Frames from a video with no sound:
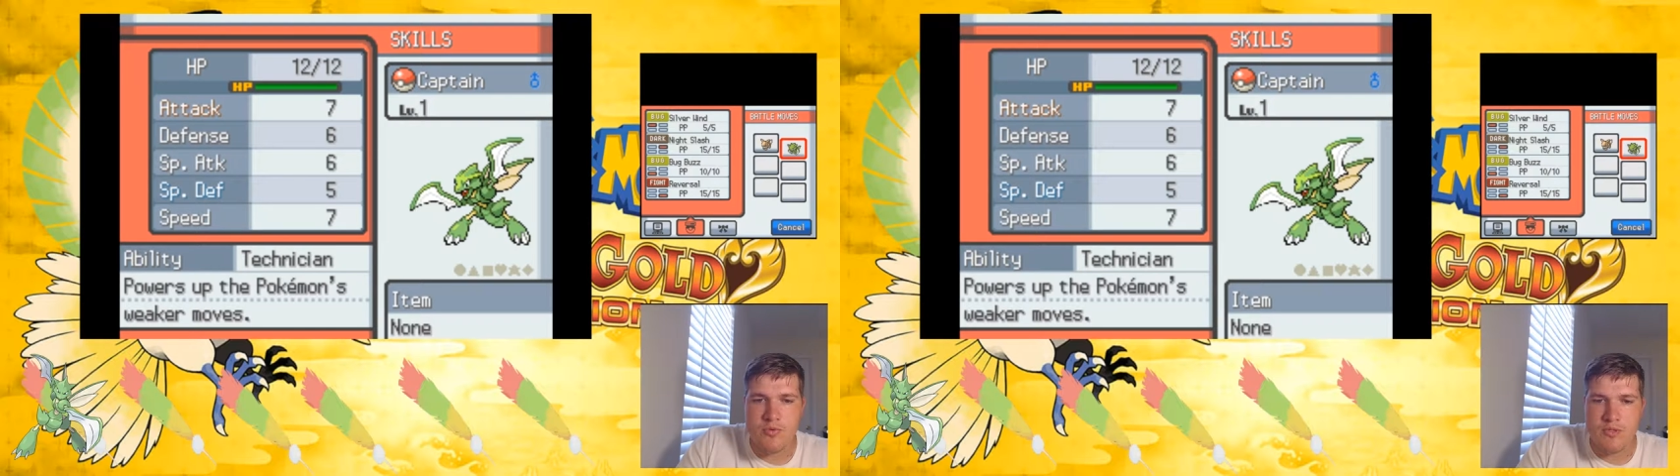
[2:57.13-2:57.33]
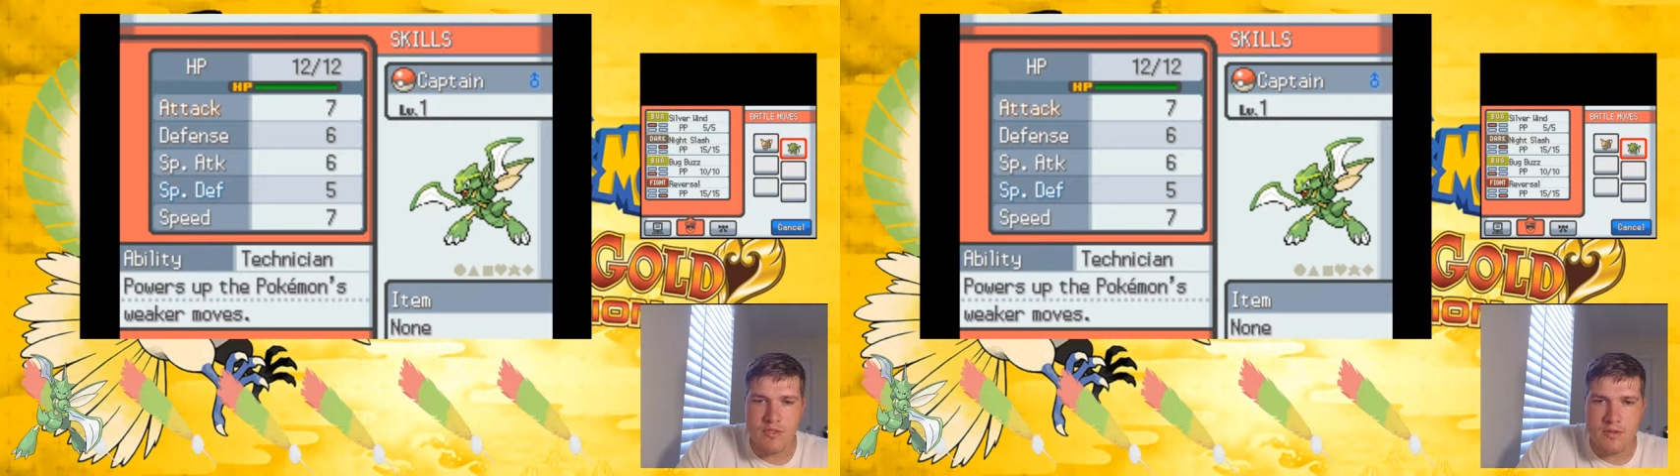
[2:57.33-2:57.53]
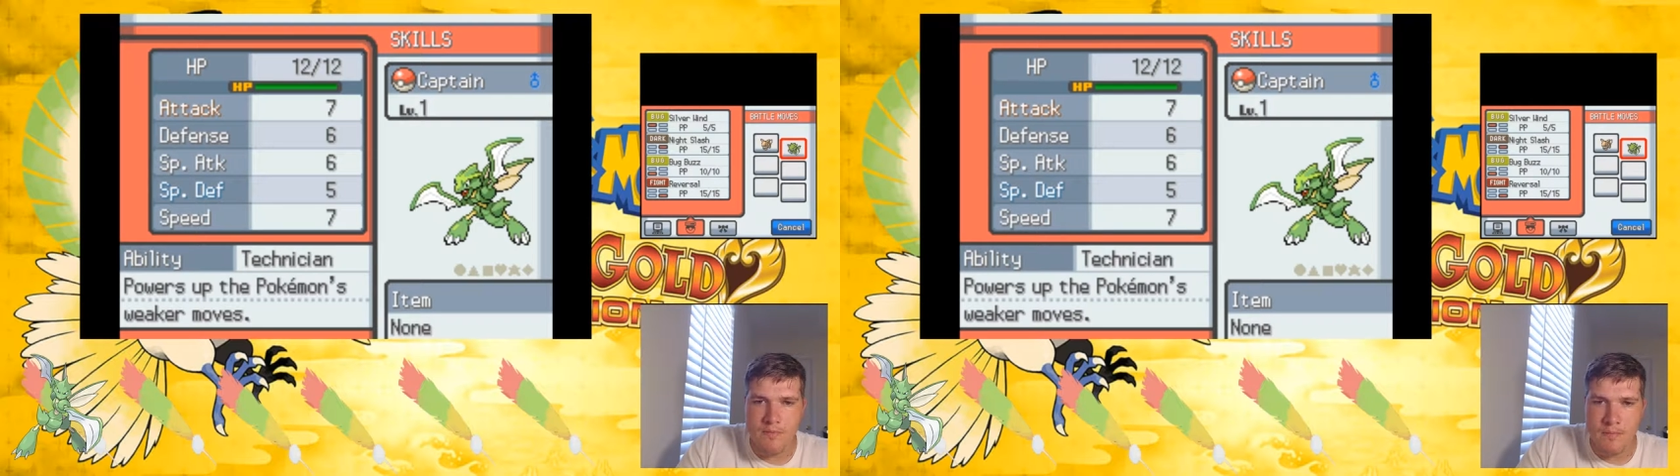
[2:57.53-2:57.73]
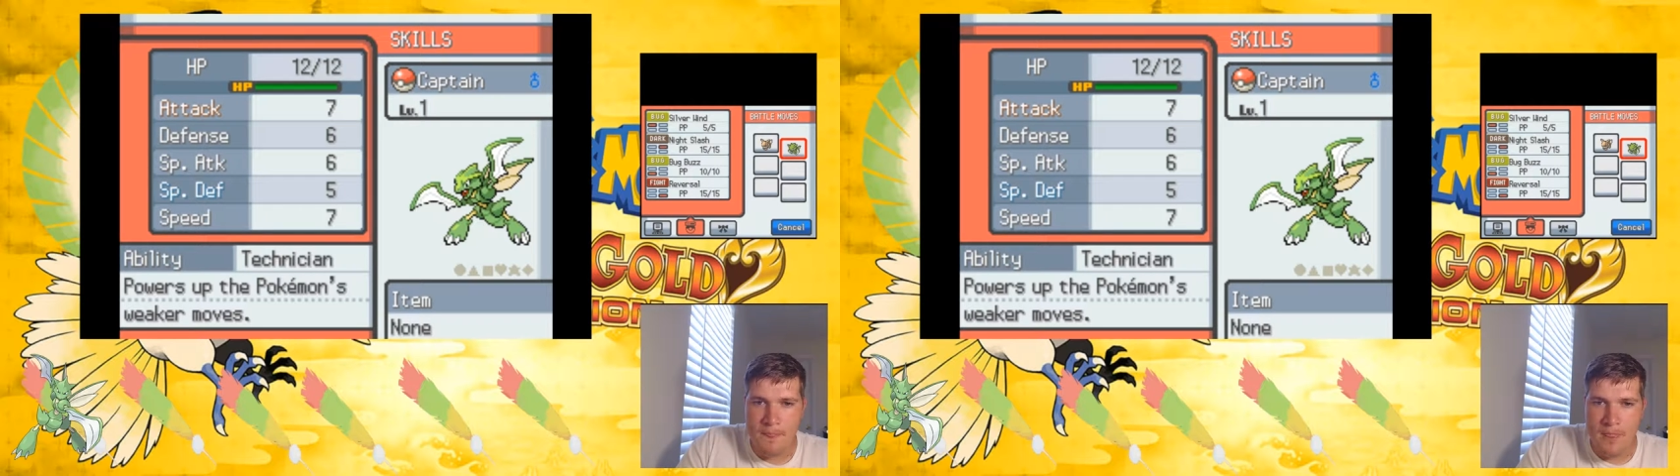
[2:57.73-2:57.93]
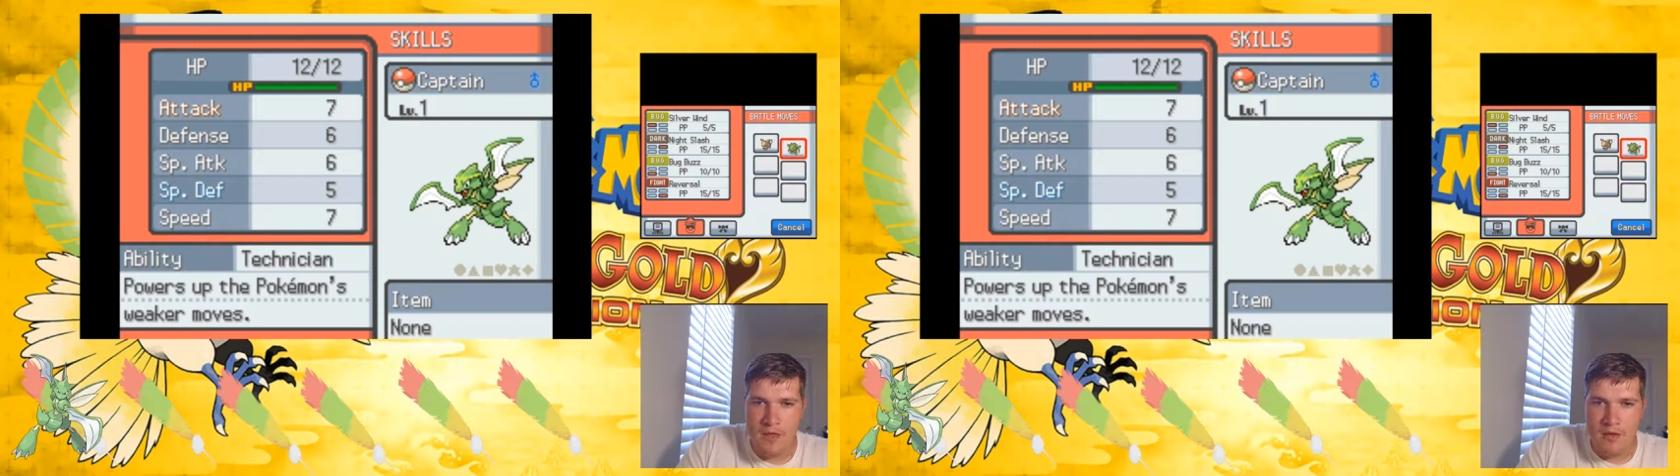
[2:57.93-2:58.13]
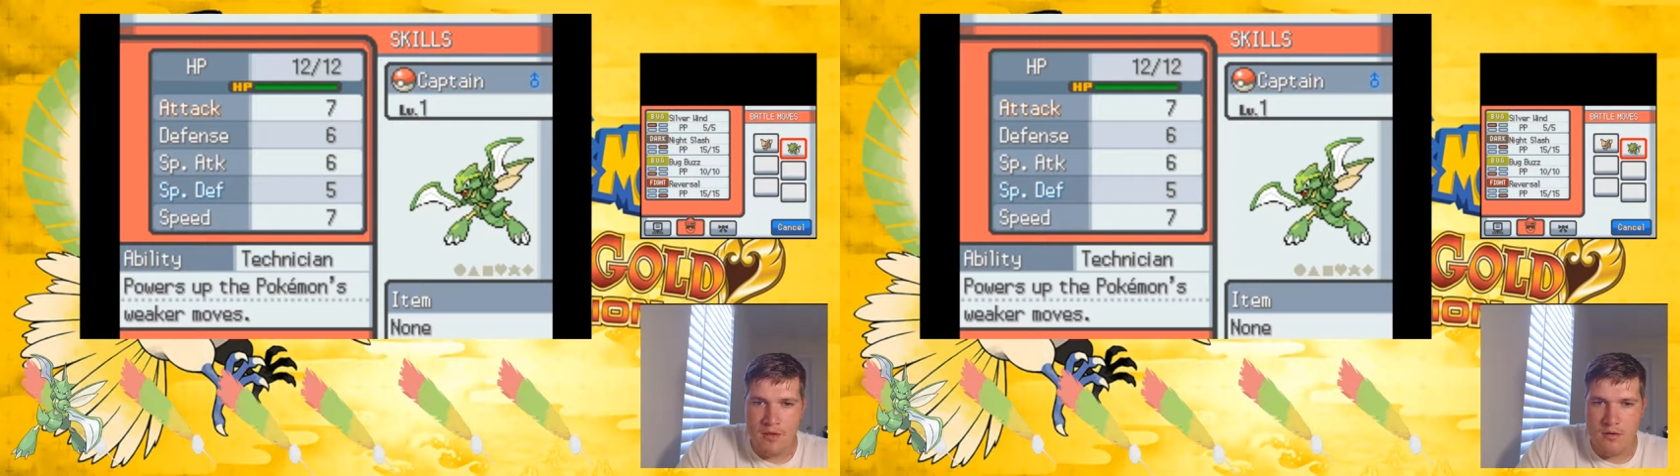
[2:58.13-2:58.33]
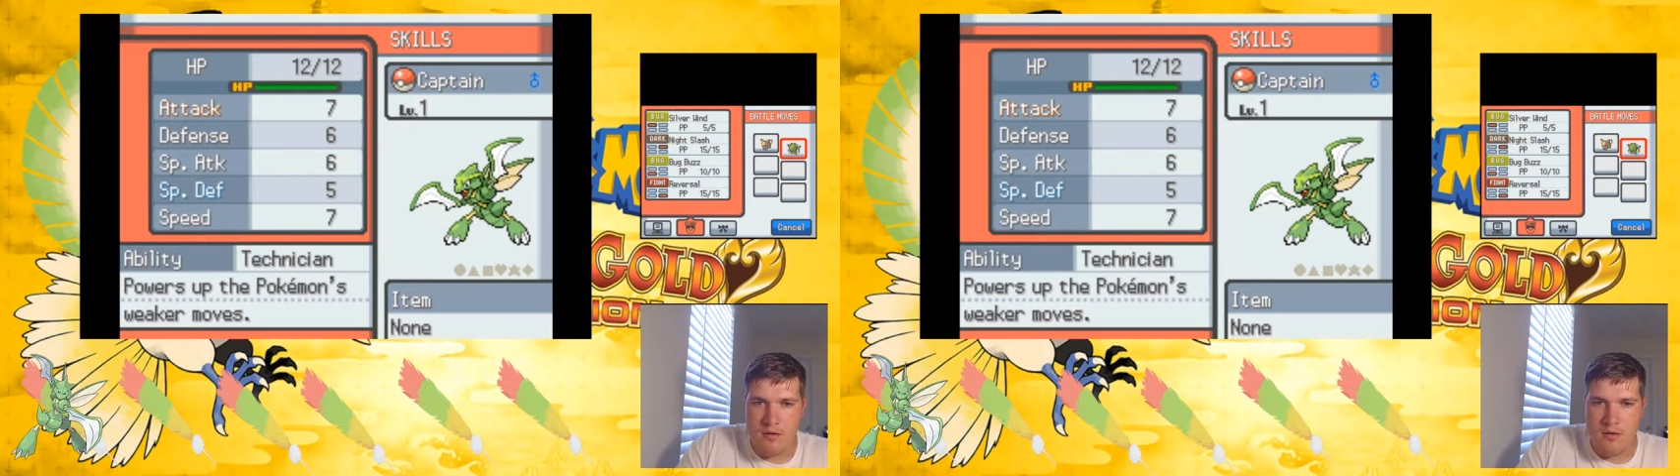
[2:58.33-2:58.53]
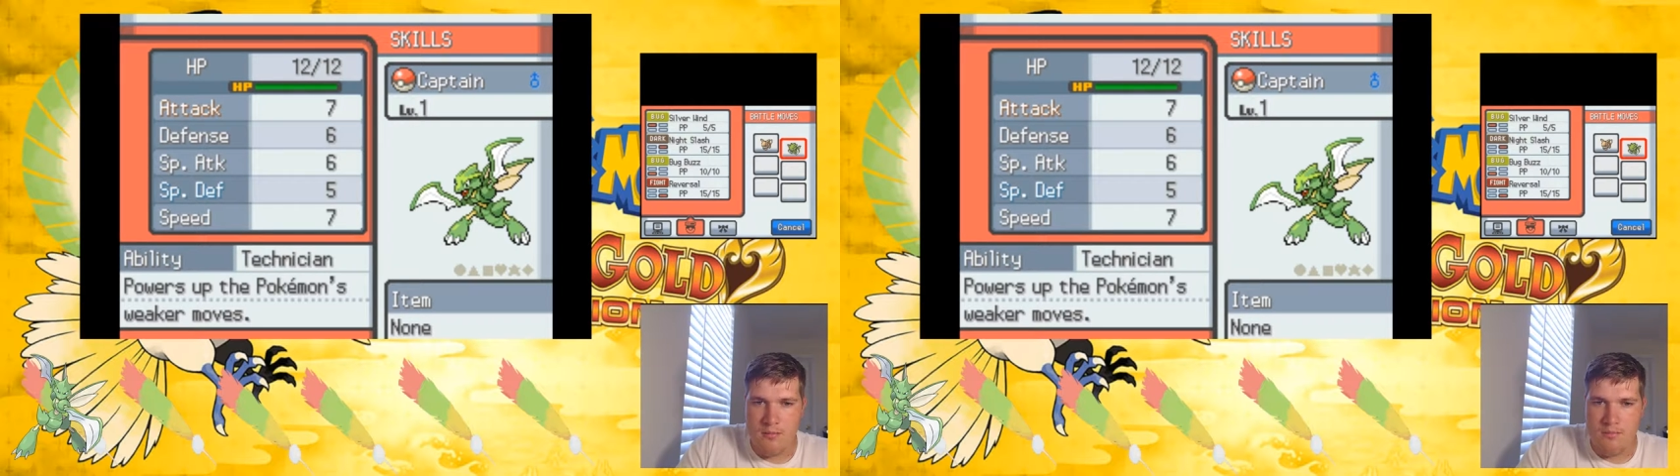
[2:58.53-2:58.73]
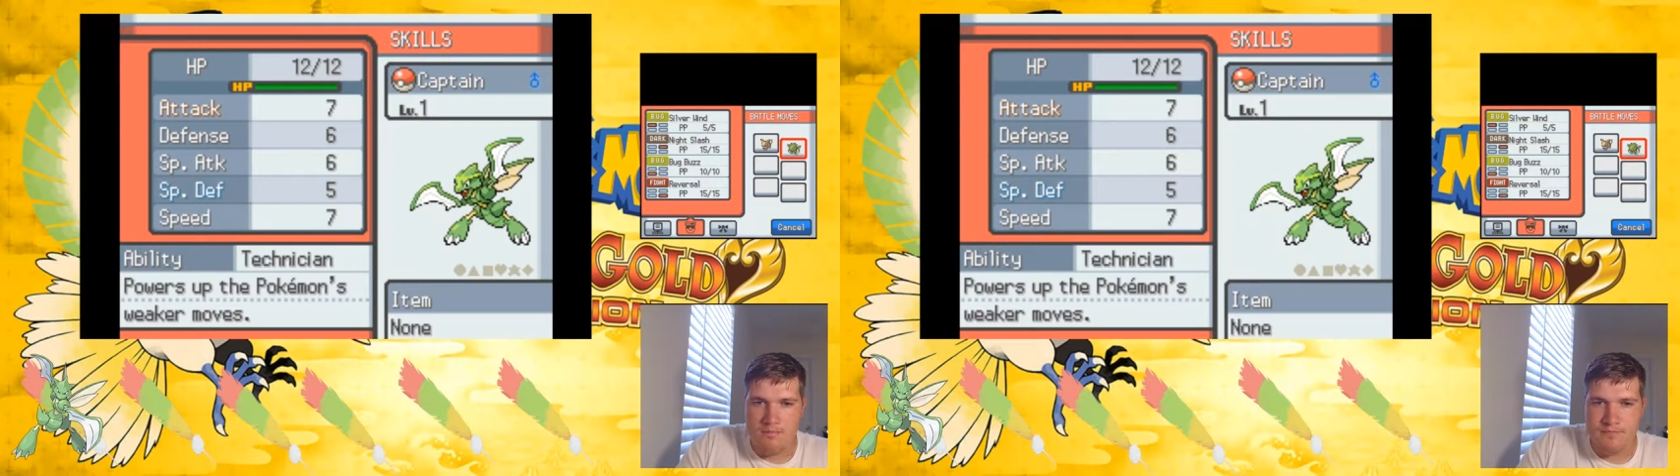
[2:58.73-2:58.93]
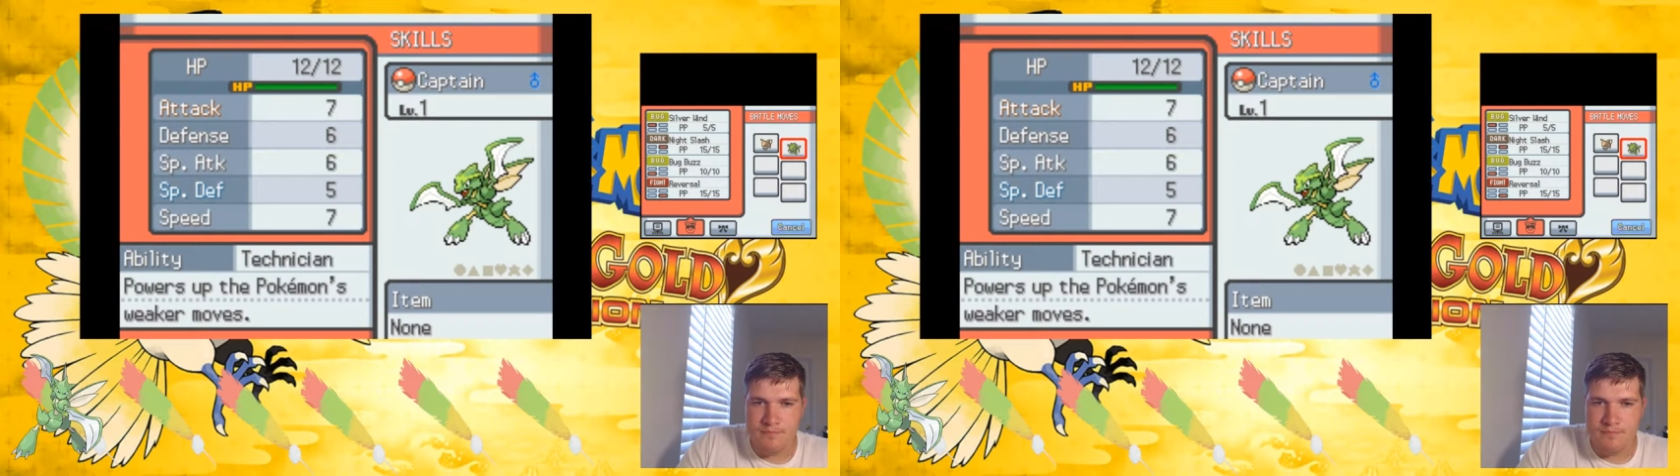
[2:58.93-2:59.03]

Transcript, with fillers: boosted. Um,